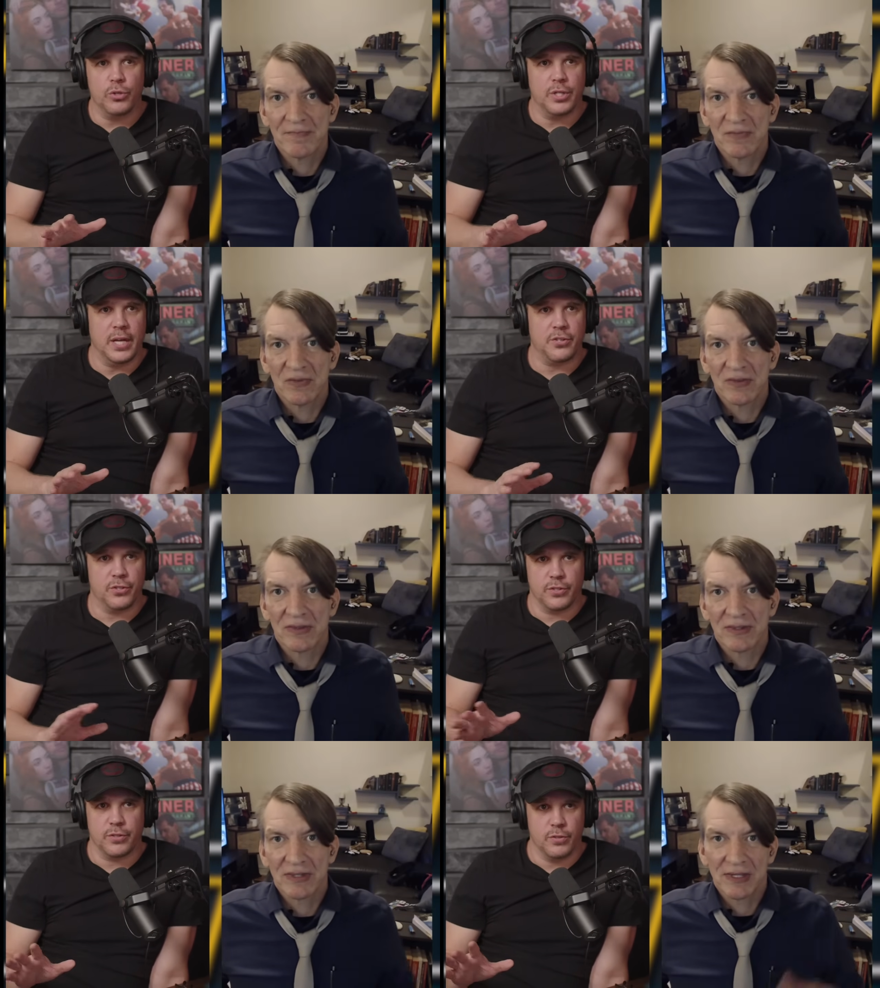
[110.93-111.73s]

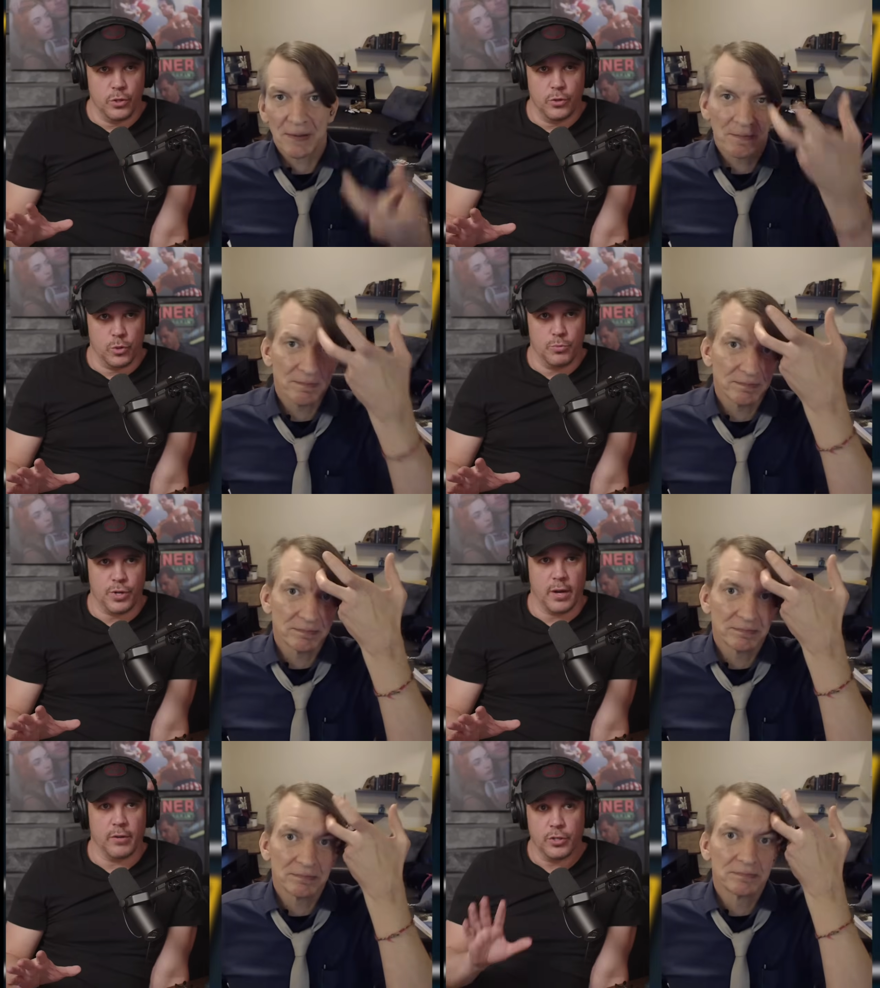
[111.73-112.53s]
Speaker 1: Nation's YouTube
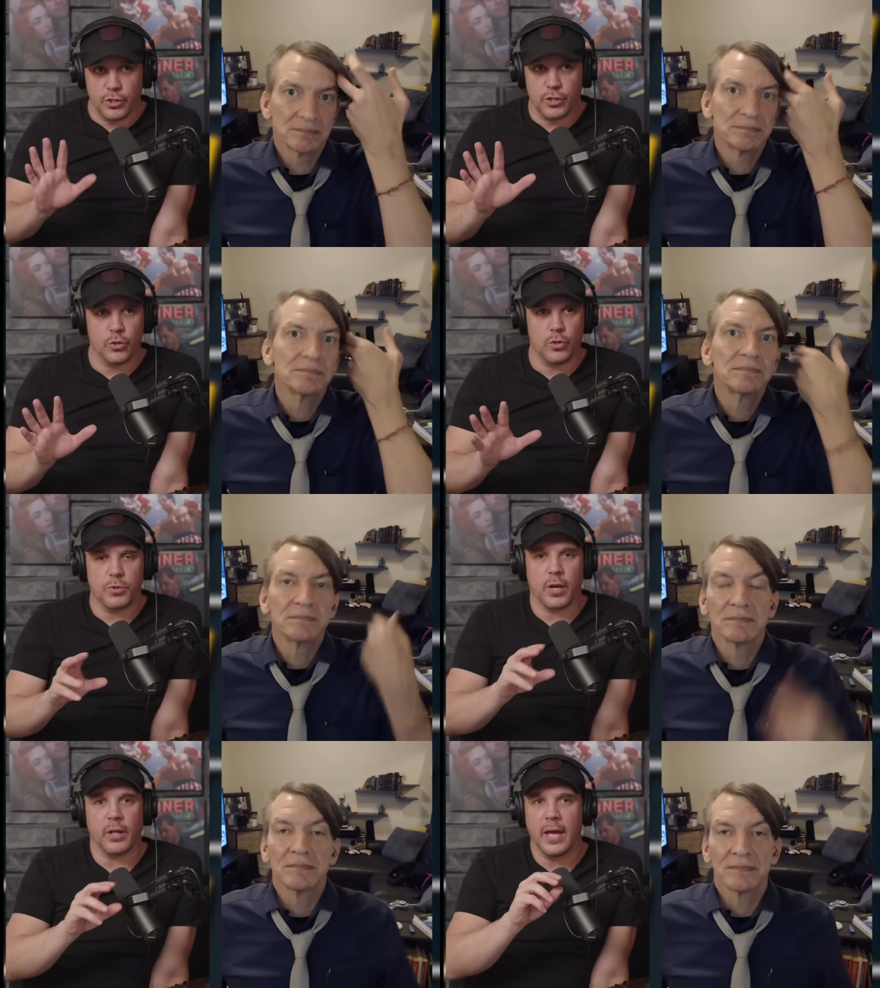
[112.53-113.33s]
channel. This is a YouTube
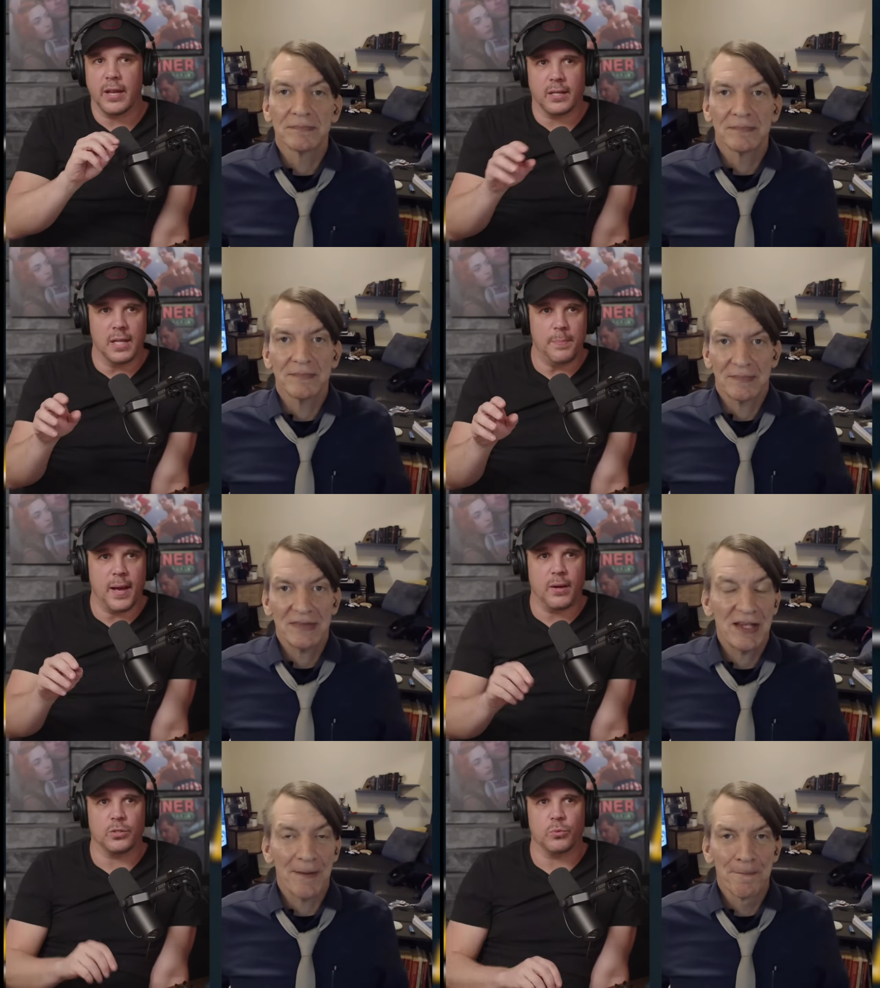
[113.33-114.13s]
channel, and the clip
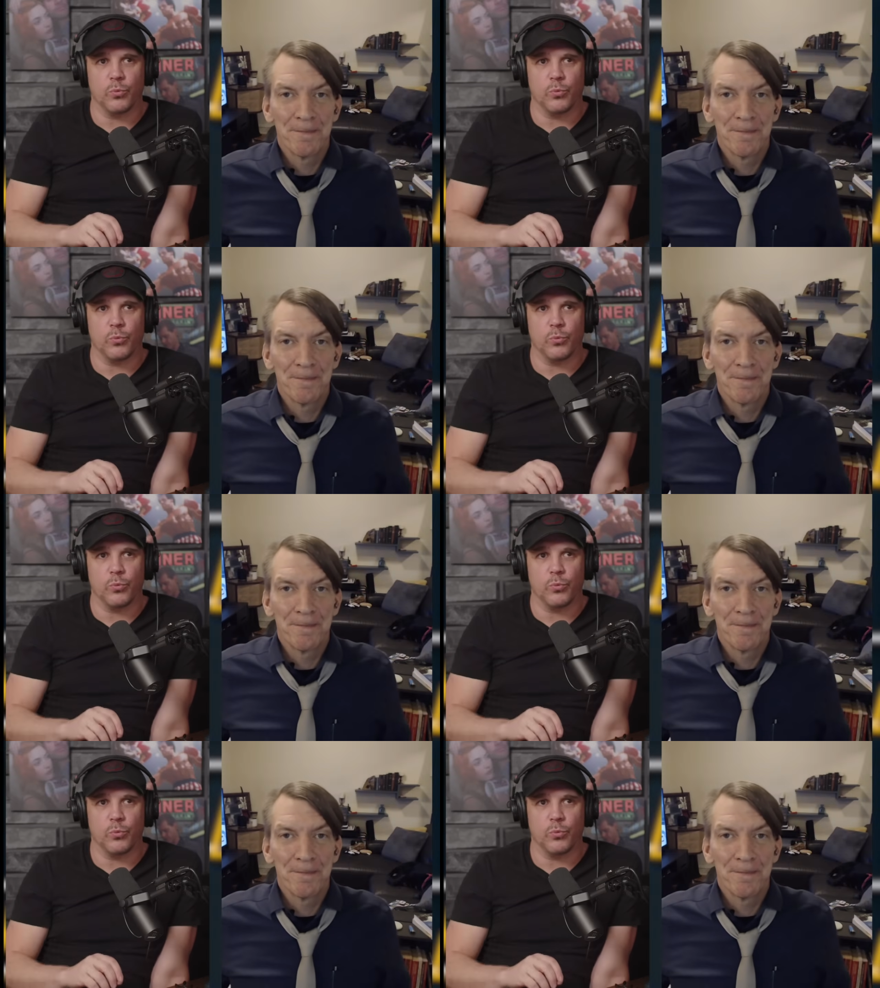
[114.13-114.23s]
outs yeah.